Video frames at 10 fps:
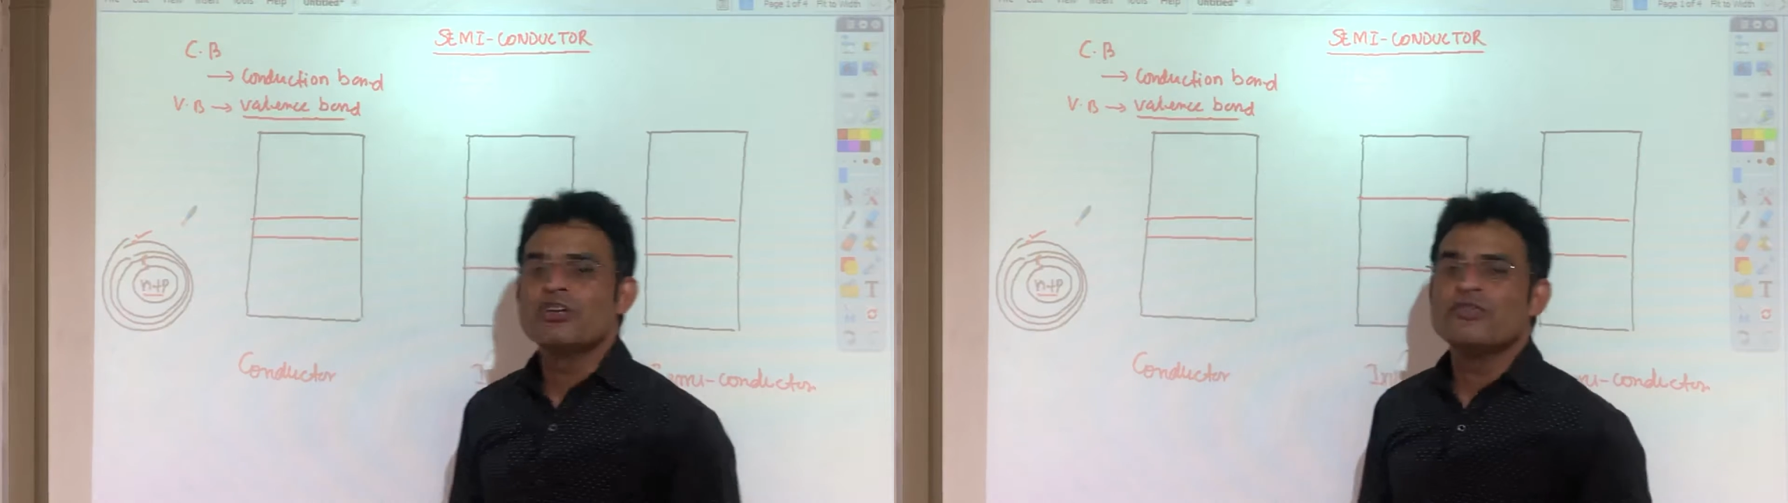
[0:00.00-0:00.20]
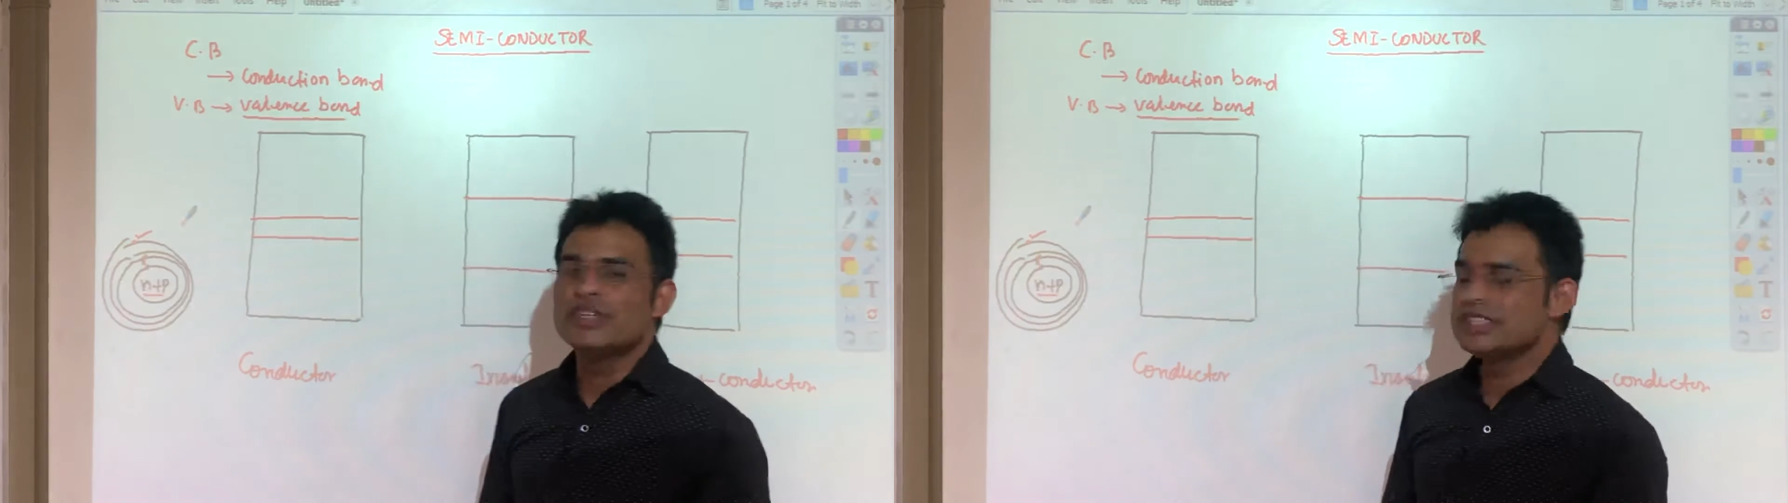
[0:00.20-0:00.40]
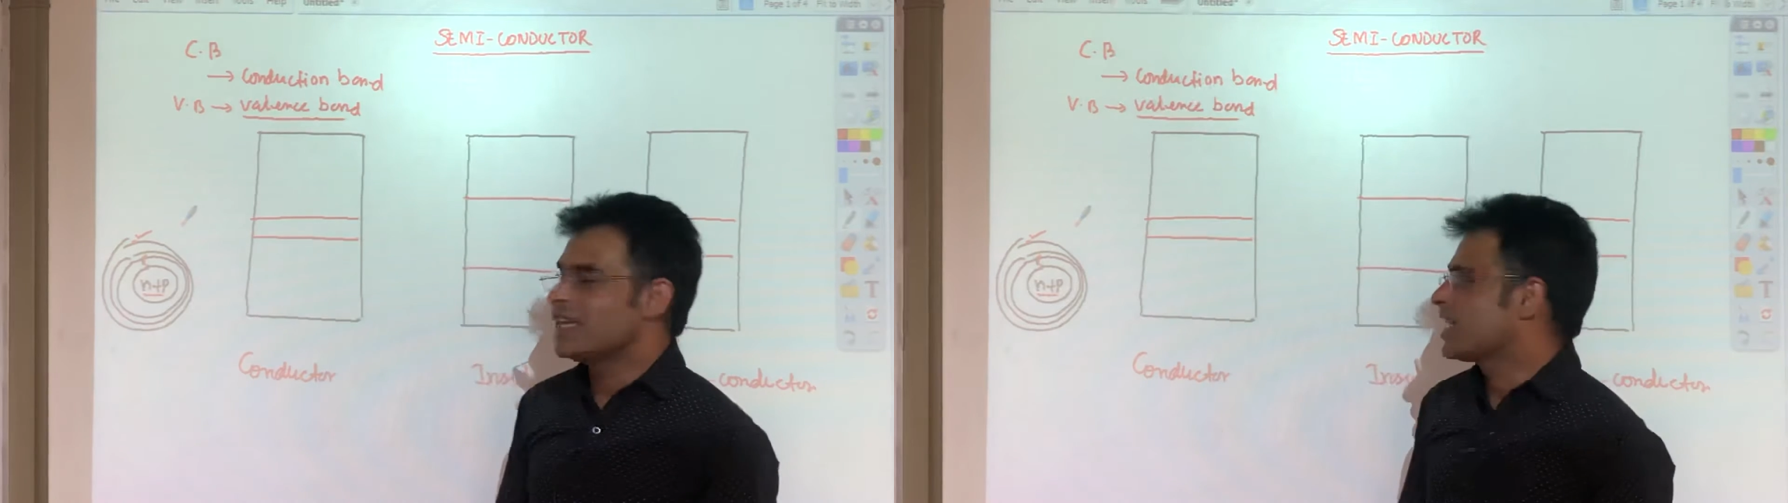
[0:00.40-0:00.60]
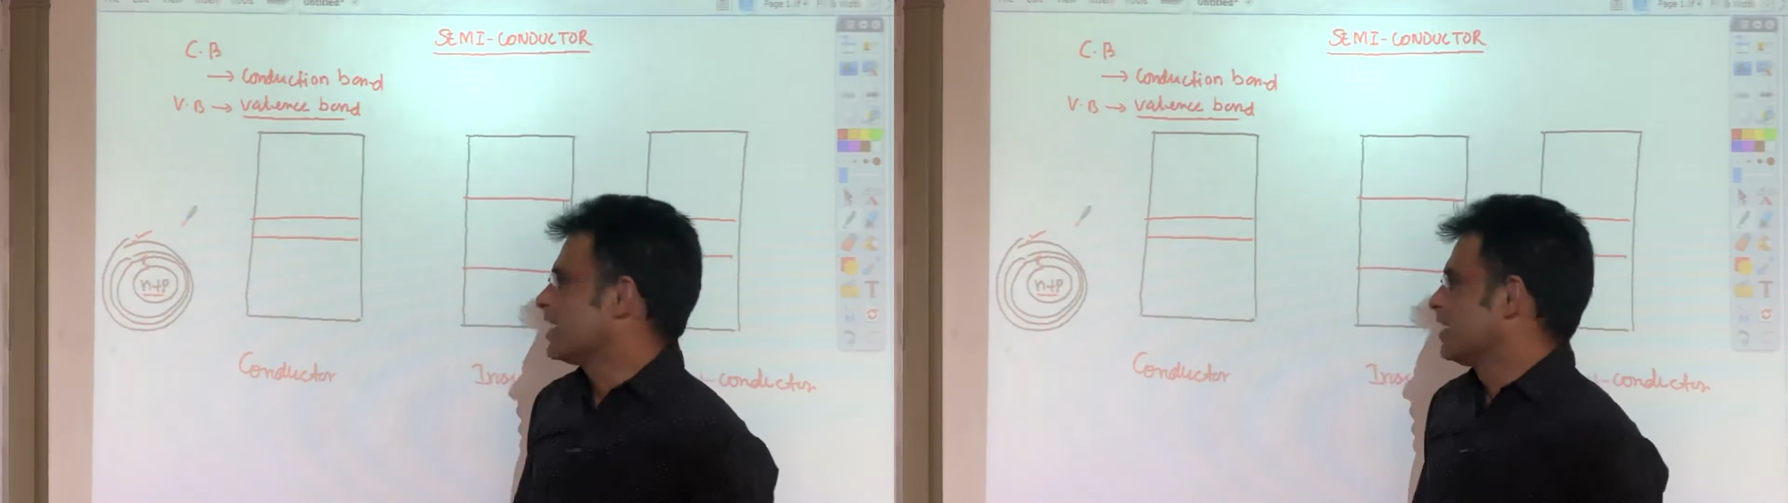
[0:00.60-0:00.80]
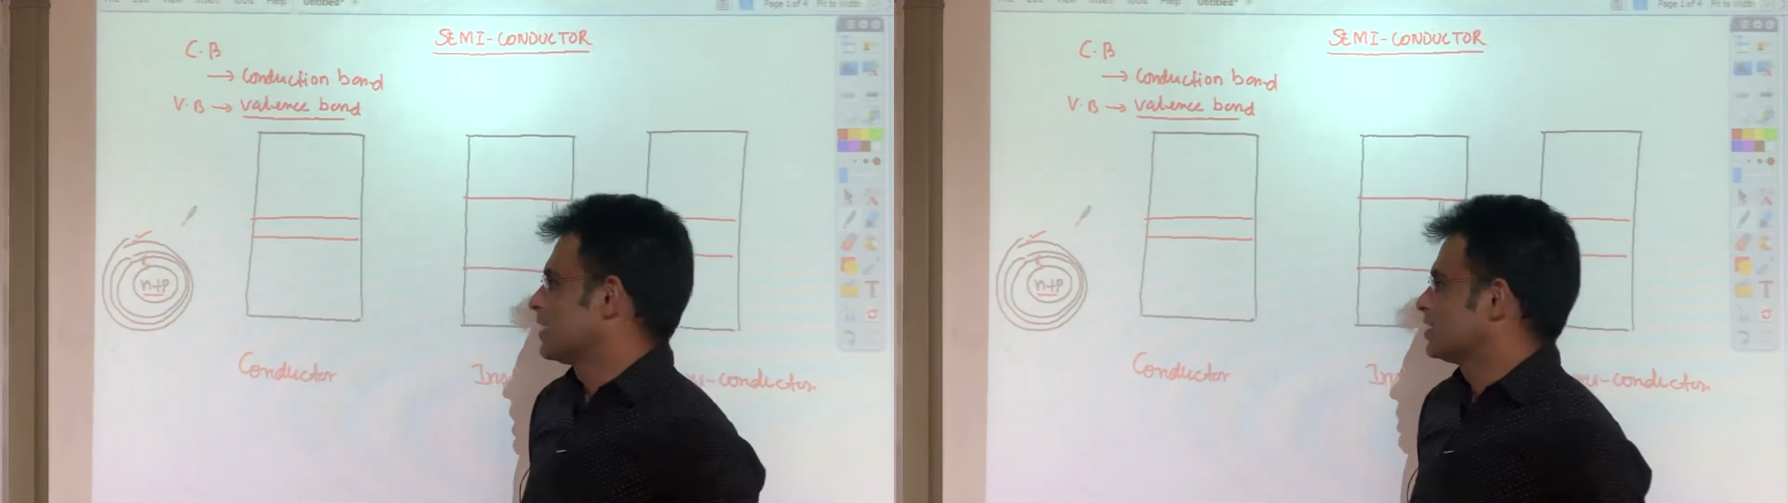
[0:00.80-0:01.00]
we say
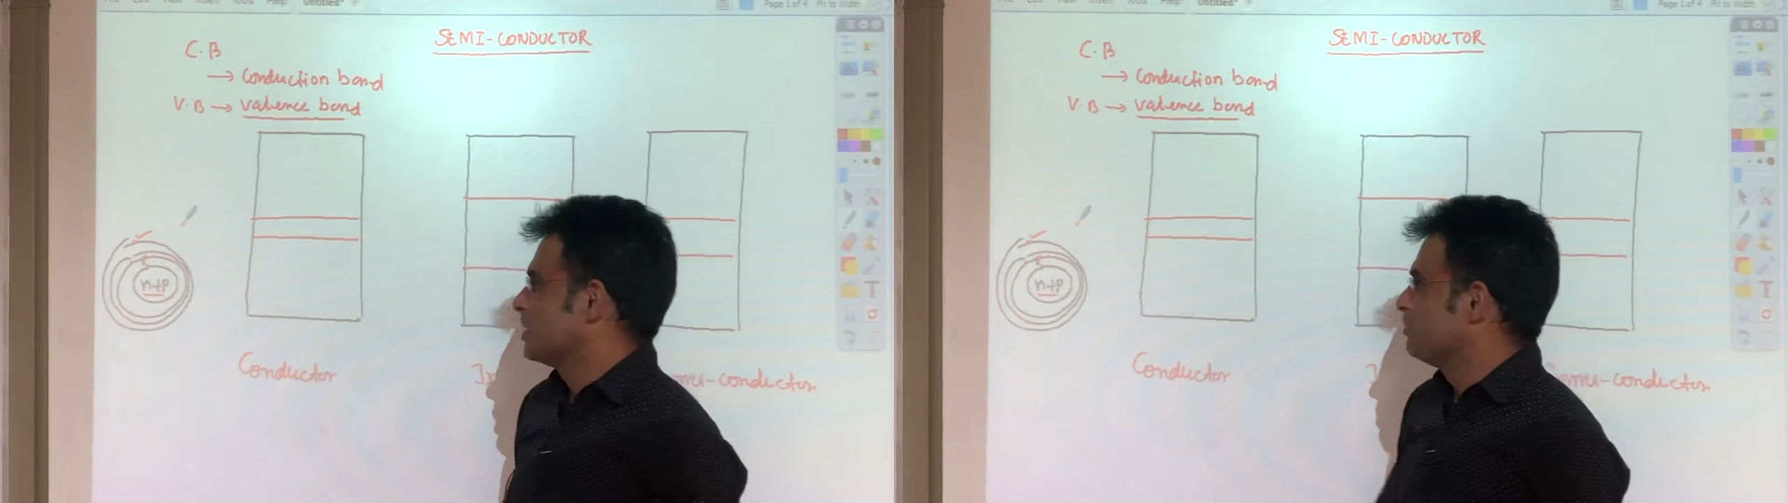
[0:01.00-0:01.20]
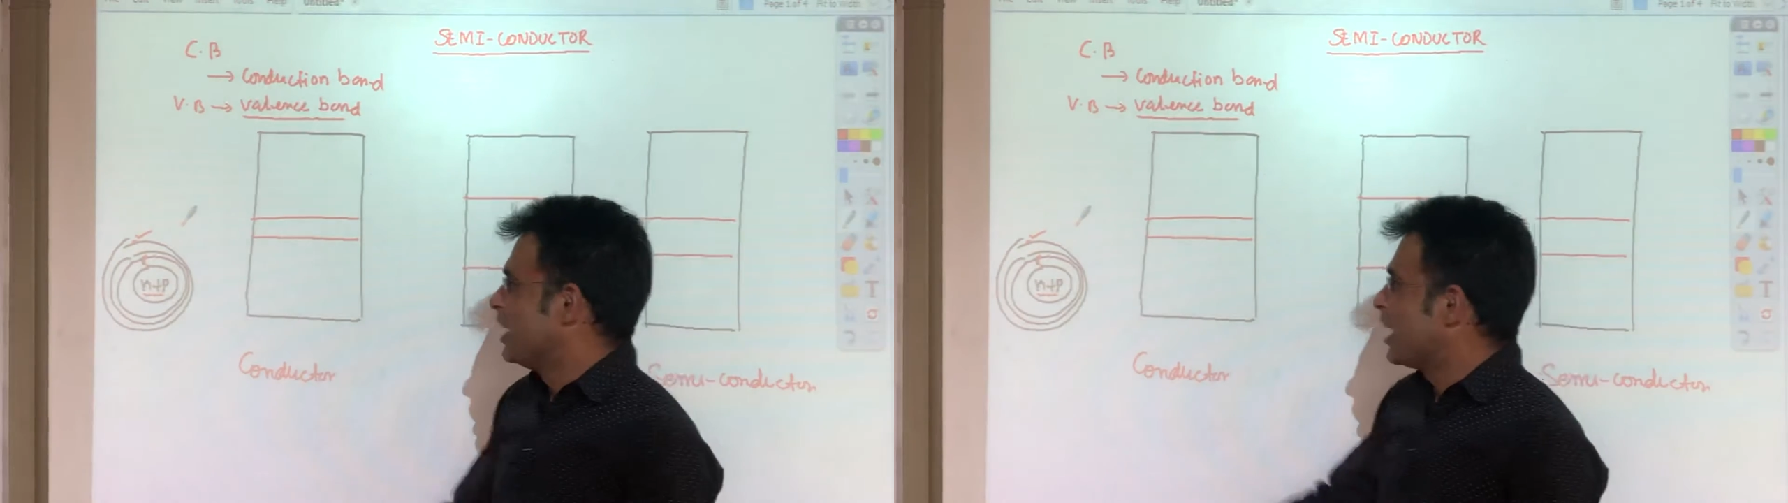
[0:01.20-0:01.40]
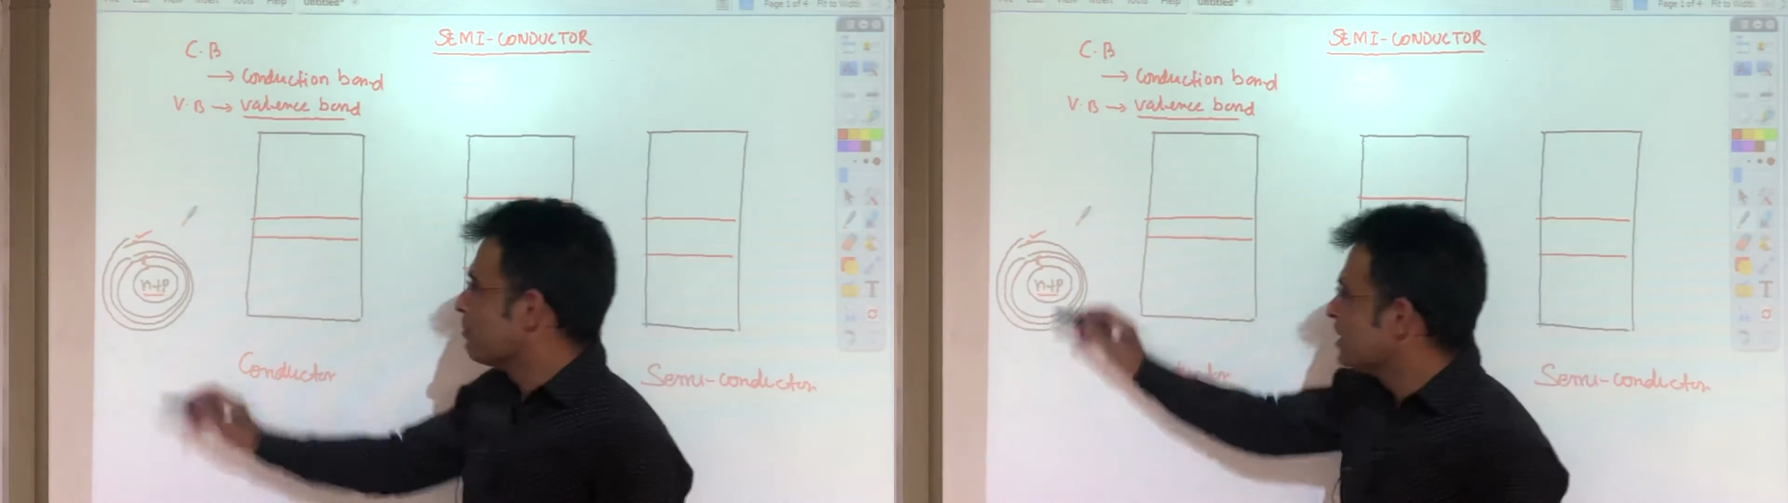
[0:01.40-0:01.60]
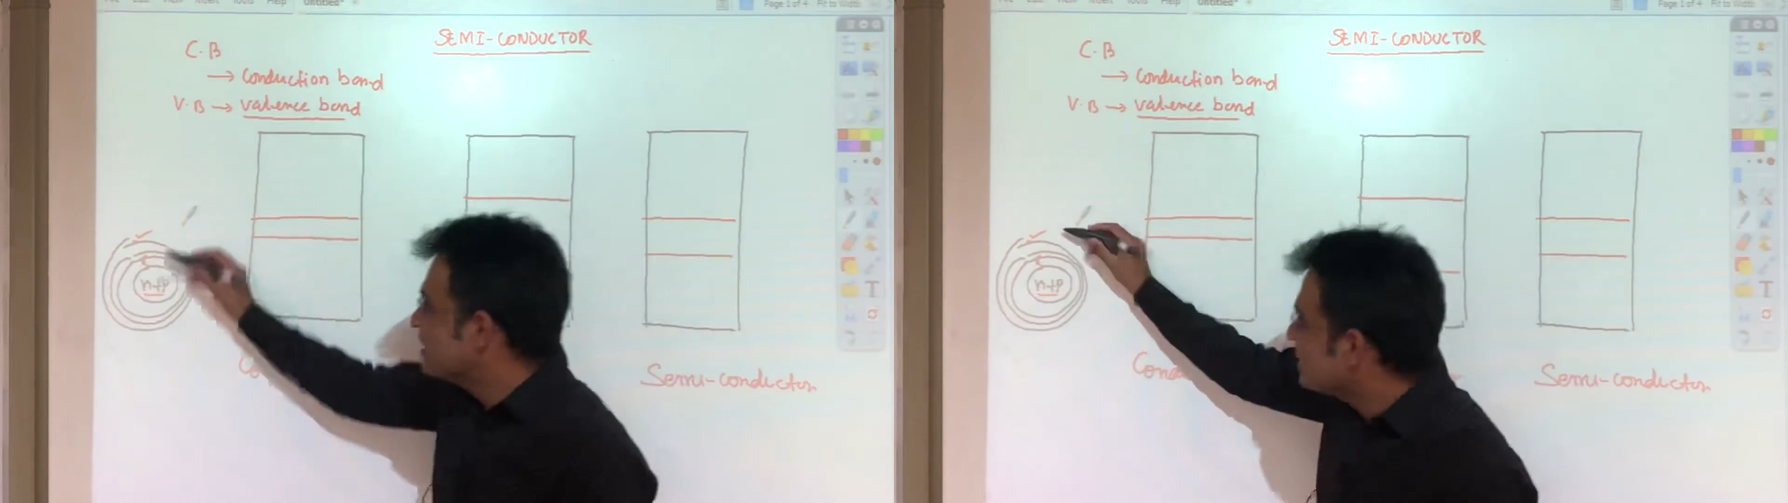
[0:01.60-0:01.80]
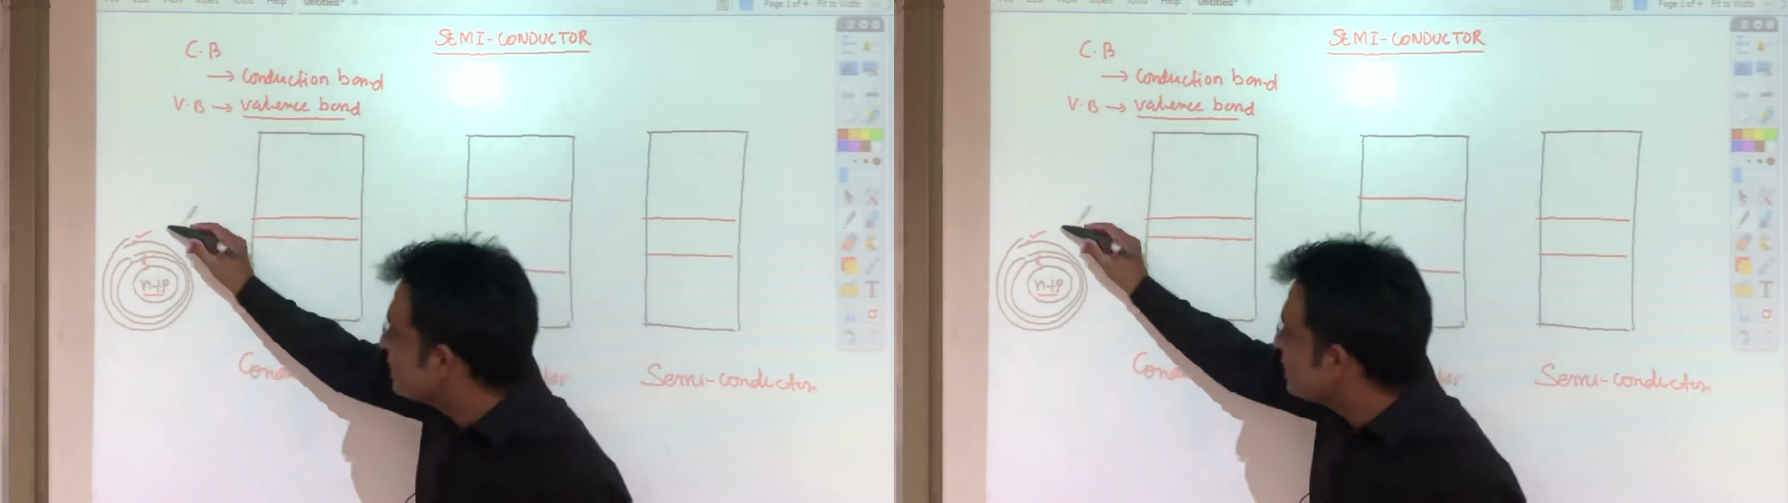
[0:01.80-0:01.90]
conduction band. Means in